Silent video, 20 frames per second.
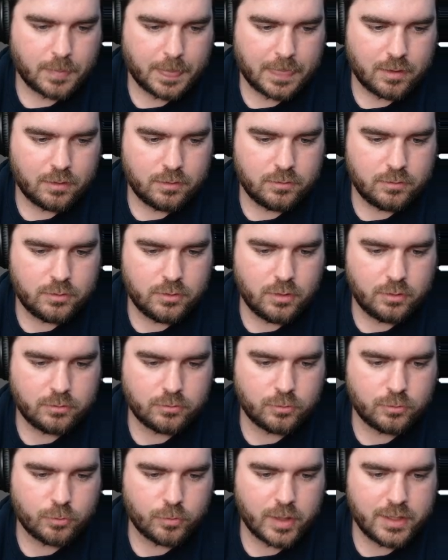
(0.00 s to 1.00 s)
Not
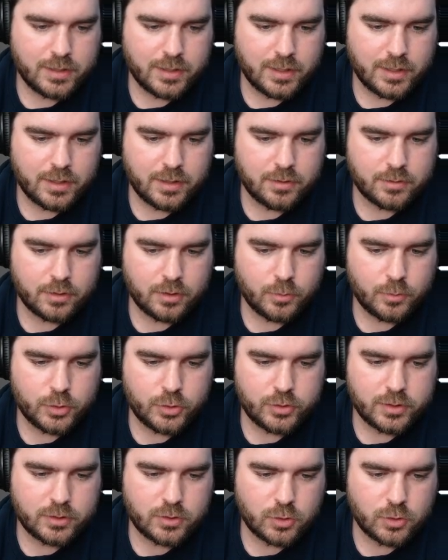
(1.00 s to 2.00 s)
great either. We do
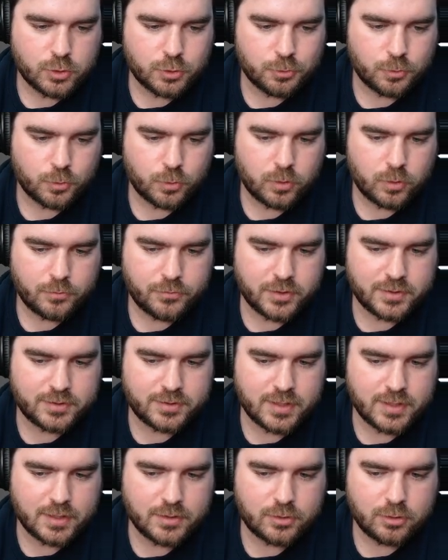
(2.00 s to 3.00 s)
get to draw off the
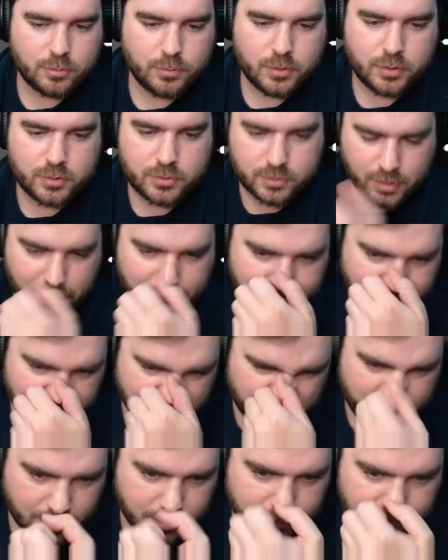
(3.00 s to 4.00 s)
Sentinel most
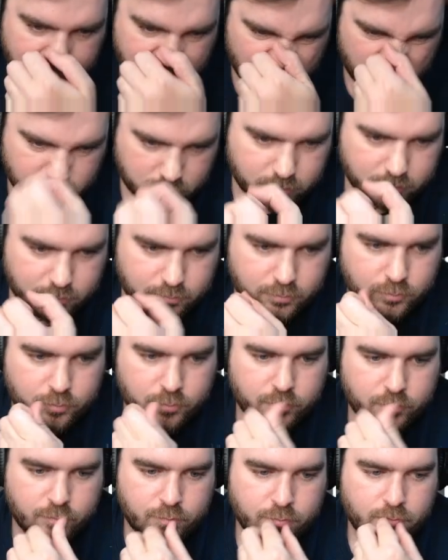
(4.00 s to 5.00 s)
likely.
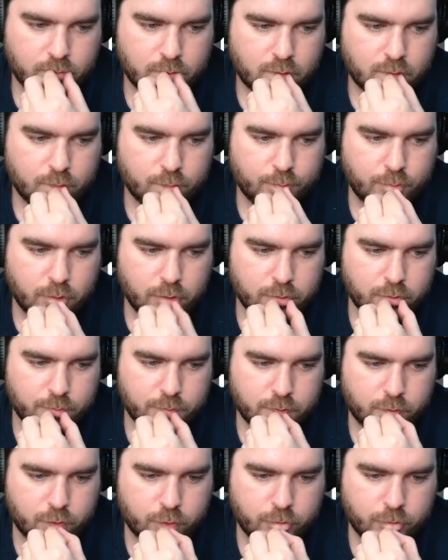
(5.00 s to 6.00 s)
Bottom the
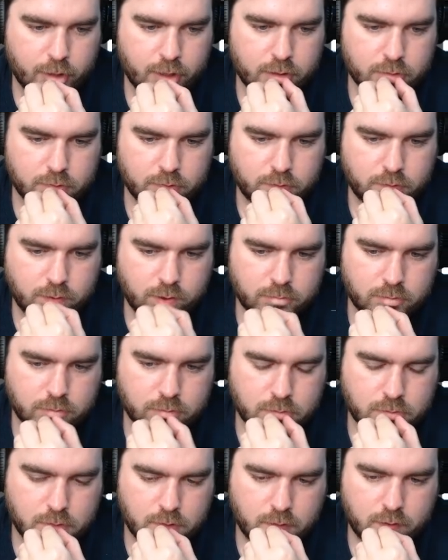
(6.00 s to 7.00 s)
Cradle.
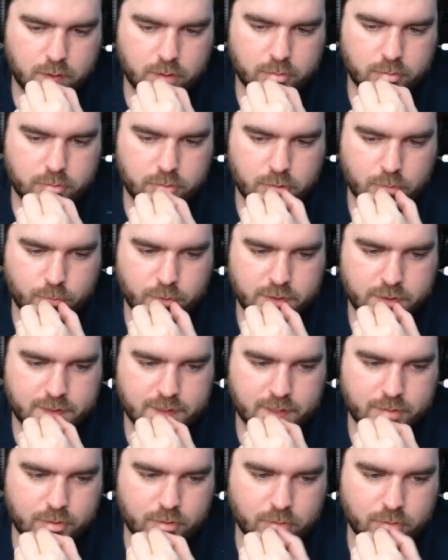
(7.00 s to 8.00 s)
Turn 1
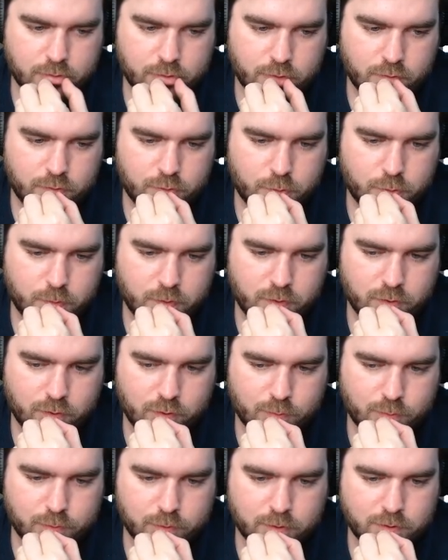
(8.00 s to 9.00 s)
Sentinel, turn 2
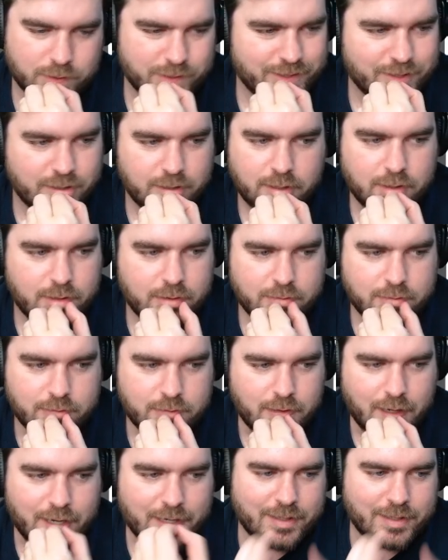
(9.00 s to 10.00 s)
Ignobled.
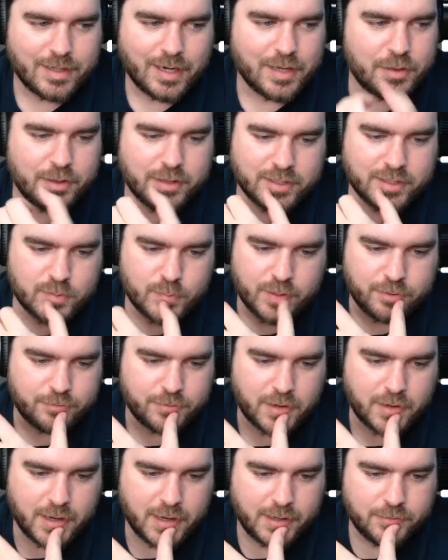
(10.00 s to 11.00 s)
I think there's a better
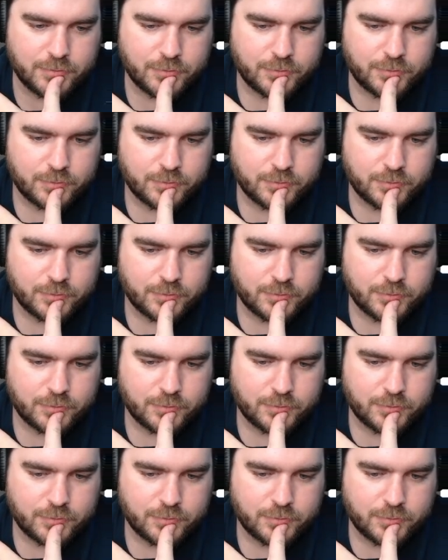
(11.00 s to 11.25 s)
5.